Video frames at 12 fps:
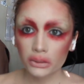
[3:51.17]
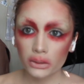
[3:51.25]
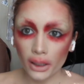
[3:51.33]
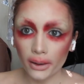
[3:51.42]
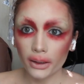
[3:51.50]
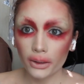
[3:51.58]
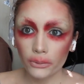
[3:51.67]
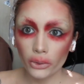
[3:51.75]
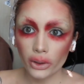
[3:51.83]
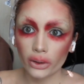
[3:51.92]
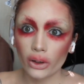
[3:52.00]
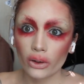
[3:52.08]
Then we're
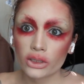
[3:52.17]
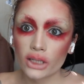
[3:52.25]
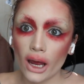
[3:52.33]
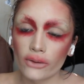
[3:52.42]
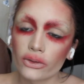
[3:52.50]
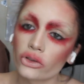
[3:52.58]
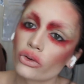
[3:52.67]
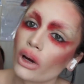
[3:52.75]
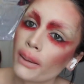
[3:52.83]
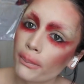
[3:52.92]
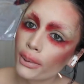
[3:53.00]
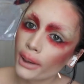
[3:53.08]
gonna go dive into
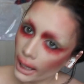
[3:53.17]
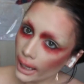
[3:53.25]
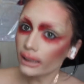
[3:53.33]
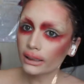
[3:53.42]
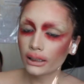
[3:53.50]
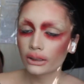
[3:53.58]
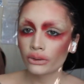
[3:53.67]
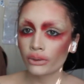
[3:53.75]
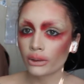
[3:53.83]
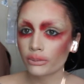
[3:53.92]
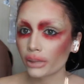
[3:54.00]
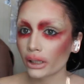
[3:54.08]
a black
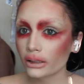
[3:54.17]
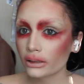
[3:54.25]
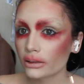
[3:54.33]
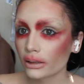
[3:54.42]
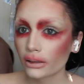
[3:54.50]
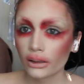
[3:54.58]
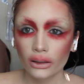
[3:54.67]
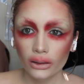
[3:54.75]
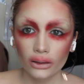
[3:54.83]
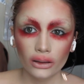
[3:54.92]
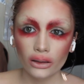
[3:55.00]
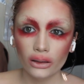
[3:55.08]
cream paint.
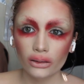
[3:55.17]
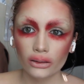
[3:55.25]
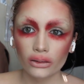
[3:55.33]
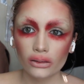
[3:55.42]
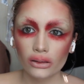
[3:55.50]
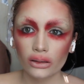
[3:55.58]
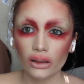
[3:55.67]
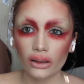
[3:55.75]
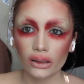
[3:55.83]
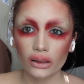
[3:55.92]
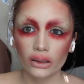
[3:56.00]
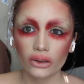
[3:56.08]
I look
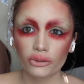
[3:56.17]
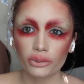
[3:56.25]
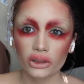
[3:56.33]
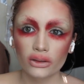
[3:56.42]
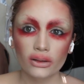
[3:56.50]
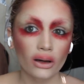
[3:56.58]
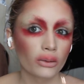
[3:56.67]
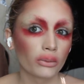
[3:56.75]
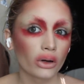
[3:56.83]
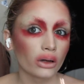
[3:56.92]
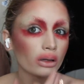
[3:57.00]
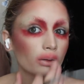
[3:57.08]
like I have been stung
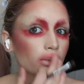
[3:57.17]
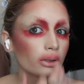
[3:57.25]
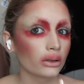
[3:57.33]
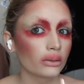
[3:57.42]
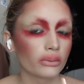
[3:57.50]
by a bee.